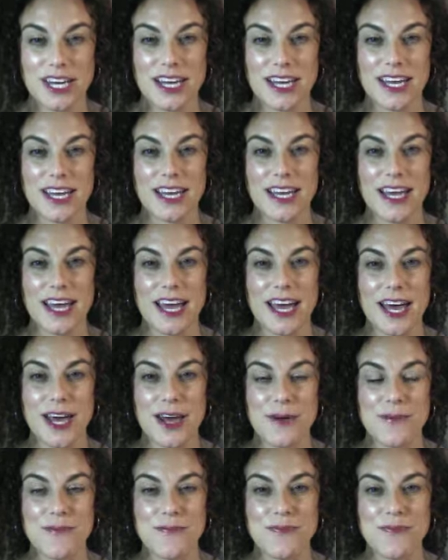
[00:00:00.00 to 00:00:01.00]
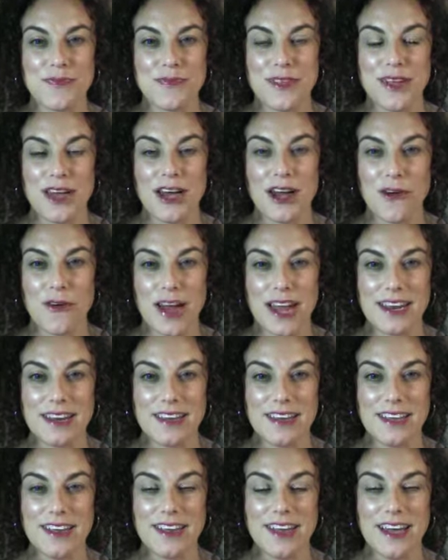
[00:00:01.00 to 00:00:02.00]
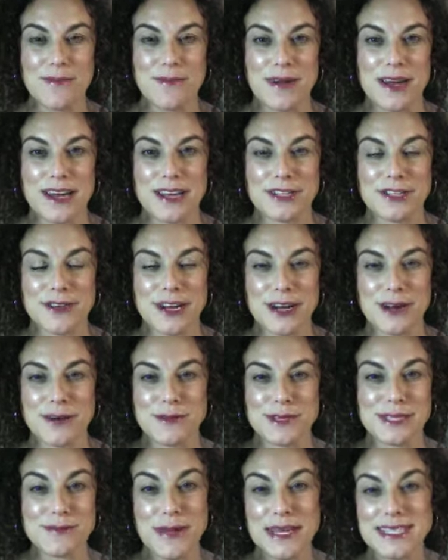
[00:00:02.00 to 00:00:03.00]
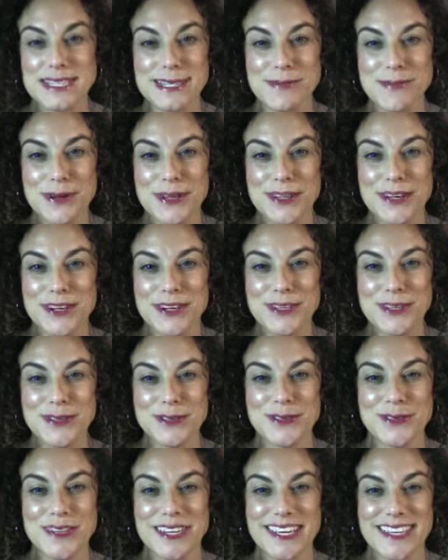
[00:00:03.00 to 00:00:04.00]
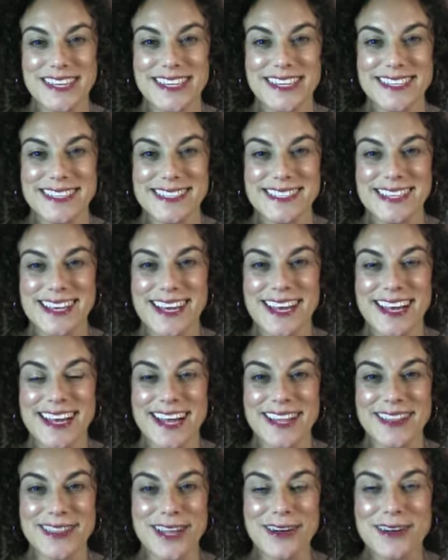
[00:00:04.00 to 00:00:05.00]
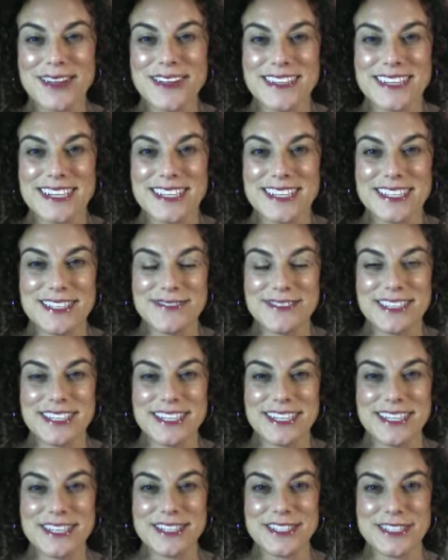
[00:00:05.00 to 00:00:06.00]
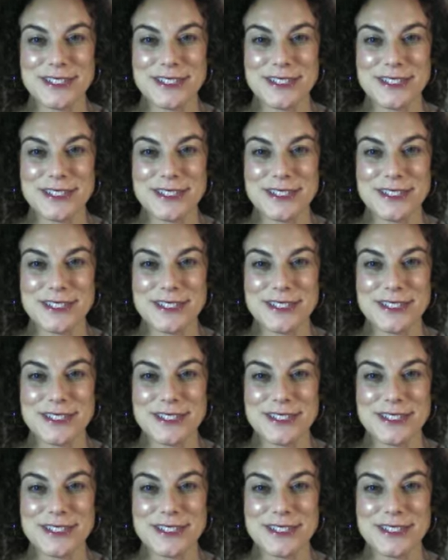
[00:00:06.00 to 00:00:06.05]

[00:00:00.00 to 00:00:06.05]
I am accredited, and my trainer was Betsy Muller, who is local in Cleveland here.